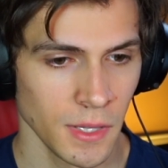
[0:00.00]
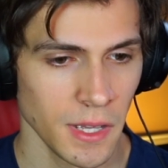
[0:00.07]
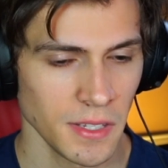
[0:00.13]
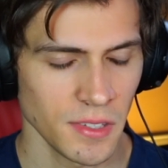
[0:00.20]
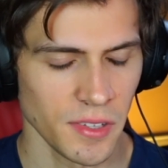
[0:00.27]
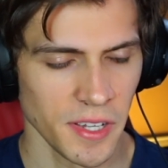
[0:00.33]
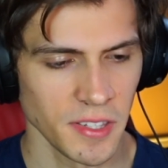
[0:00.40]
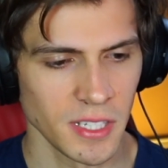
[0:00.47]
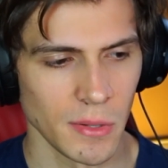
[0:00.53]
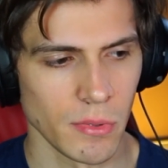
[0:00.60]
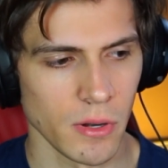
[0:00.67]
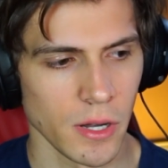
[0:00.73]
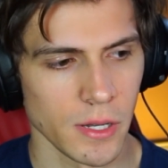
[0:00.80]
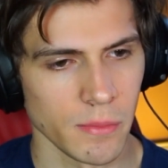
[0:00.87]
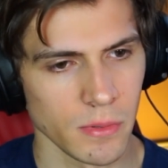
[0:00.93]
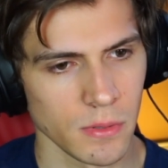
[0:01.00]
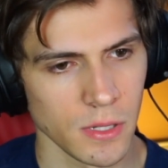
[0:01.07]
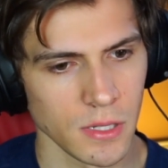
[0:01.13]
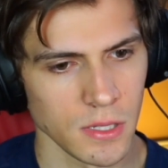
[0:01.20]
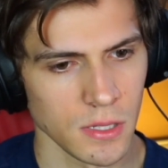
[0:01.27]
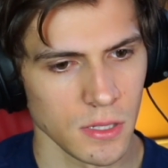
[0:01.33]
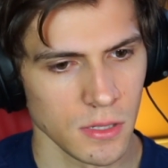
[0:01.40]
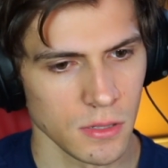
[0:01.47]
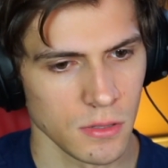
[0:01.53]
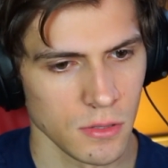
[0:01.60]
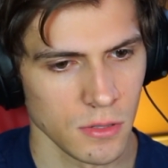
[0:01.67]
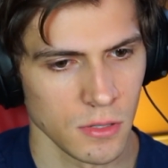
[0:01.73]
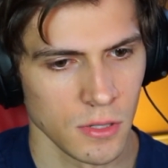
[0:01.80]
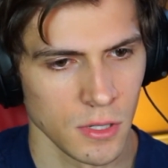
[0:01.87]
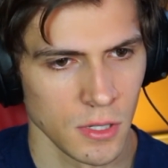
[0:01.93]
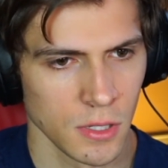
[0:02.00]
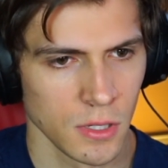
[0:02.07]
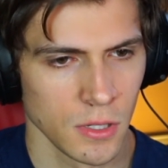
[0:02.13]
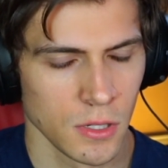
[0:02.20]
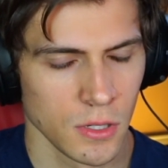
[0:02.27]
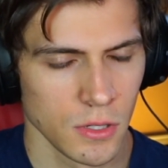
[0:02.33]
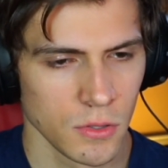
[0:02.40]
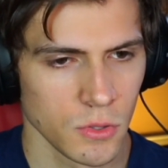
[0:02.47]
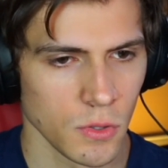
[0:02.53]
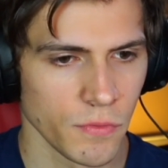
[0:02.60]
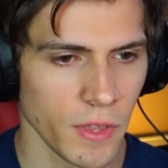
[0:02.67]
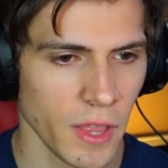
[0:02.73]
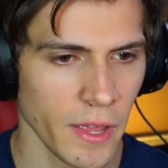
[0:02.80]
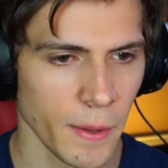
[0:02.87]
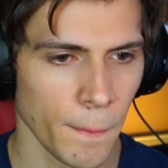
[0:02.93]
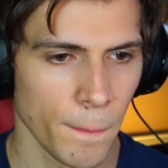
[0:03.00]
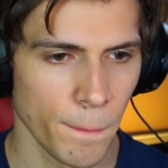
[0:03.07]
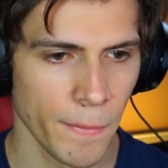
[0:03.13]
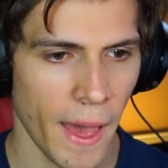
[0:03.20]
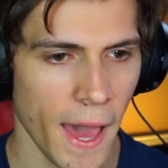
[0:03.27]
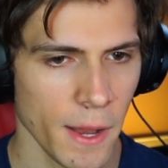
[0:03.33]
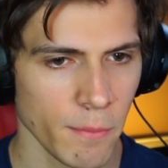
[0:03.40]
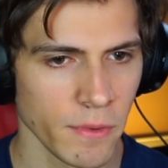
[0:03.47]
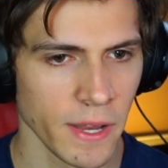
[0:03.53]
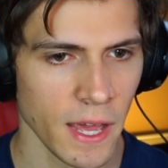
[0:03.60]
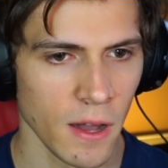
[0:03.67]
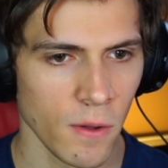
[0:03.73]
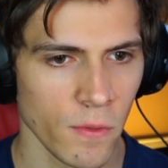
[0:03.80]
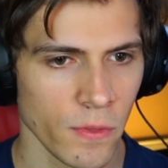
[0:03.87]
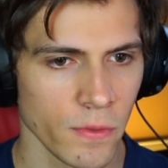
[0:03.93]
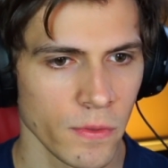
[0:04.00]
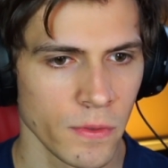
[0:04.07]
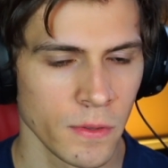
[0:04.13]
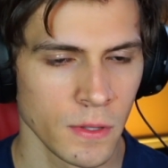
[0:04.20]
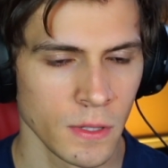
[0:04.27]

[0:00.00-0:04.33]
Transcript: He has his lightsaber on him, doesn't he? So if they, like, pat him down,